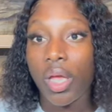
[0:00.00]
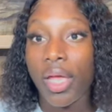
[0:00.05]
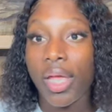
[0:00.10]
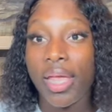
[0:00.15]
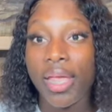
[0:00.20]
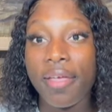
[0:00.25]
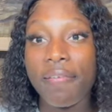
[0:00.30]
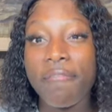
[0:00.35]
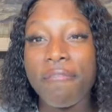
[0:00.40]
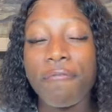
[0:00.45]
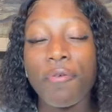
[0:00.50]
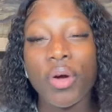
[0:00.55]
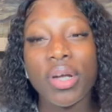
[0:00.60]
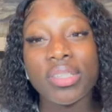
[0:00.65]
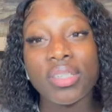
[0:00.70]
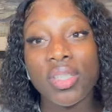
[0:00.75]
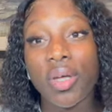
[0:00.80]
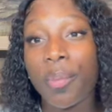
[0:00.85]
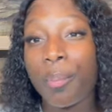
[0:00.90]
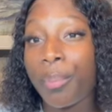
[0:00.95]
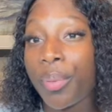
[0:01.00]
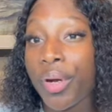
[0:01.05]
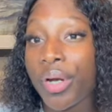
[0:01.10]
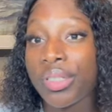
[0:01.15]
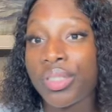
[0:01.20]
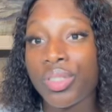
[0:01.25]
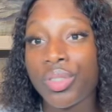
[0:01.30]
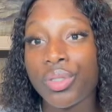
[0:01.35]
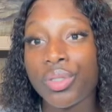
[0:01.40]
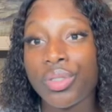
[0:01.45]
If for some
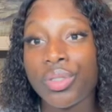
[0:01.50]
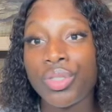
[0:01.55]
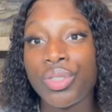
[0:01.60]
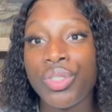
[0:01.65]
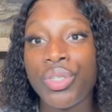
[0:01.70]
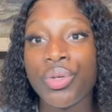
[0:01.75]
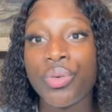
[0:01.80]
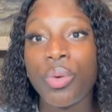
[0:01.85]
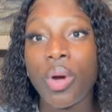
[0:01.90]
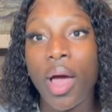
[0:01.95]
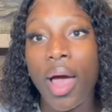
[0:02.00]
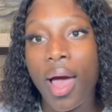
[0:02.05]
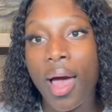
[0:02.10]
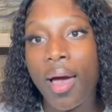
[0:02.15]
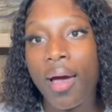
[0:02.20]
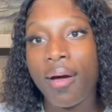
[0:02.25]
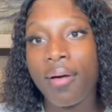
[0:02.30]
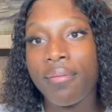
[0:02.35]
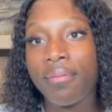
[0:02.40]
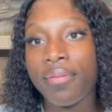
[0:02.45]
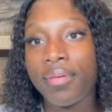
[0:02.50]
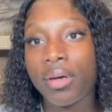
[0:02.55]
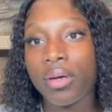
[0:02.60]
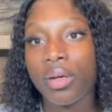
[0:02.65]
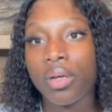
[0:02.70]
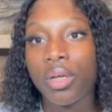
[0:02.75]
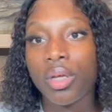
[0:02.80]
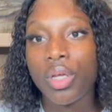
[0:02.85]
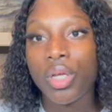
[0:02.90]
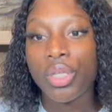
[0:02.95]
persons you have